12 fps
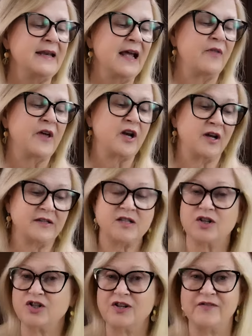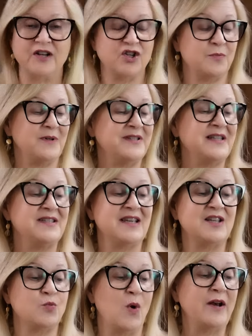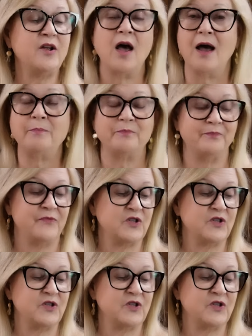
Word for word: Now the non-starchy vegetables, he says 1 cup.